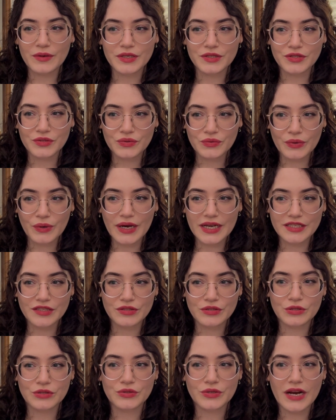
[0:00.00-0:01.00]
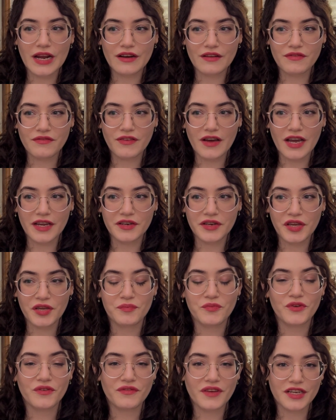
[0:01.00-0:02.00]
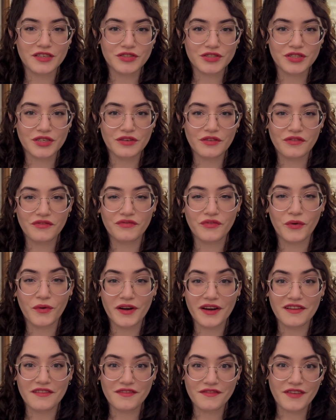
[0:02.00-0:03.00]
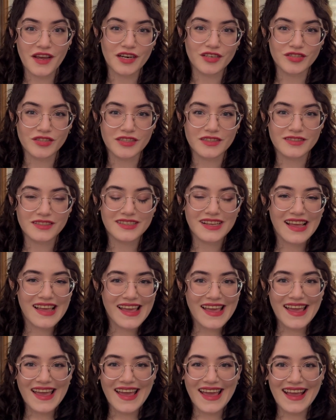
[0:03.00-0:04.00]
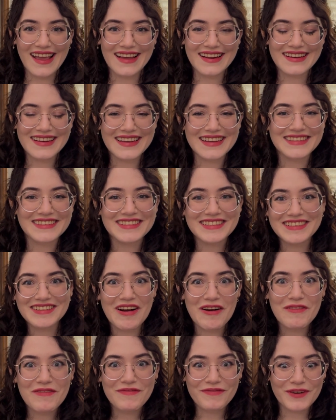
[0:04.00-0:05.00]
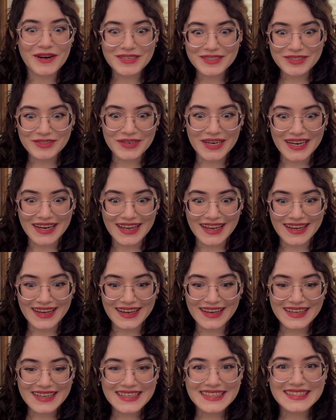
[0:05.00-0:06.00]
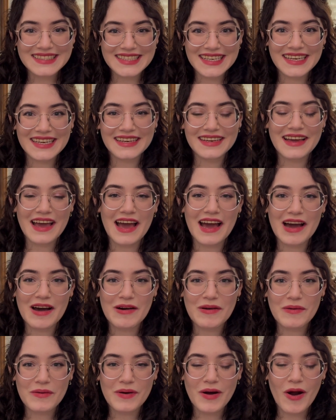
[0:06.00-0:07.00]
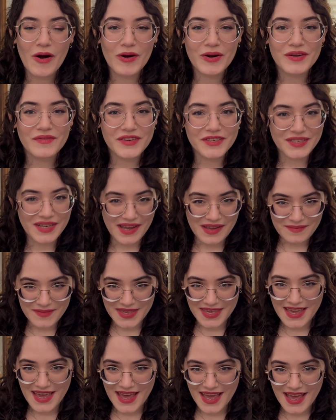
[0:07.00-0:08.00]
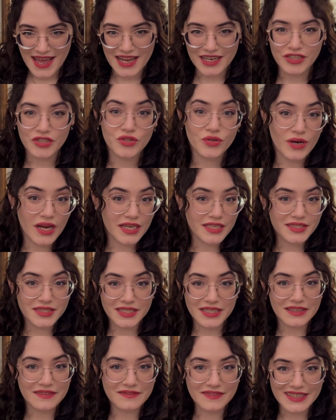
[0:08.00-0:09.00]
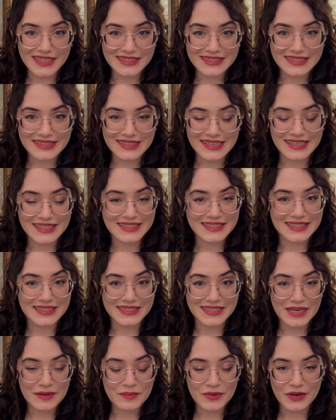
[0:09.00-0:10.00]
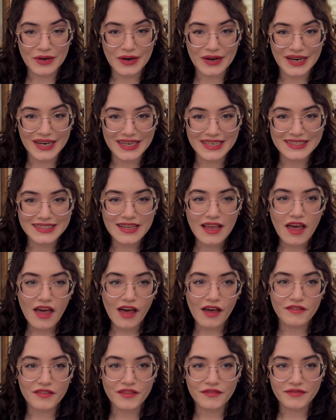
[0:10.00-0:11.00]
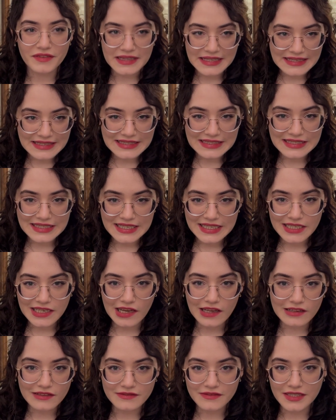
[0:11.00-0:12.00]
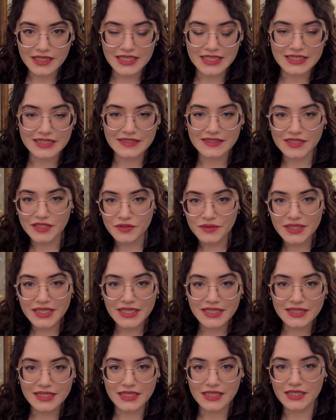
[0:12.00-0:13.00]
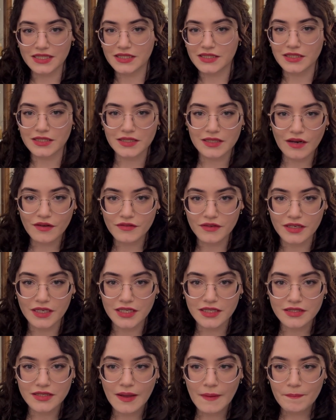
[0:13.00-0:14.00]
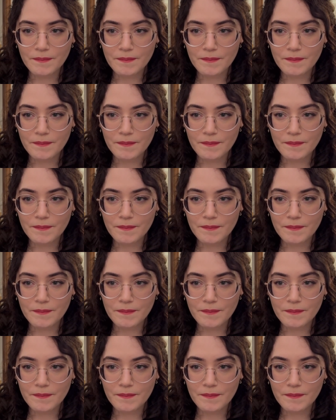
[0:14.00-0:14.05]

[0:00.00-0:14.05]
his quest to try to find a prevention for infections. And it's so frustrating seeing how hard of a time he had trying to convince his contemporaries of the validity of his theories and his discoveries,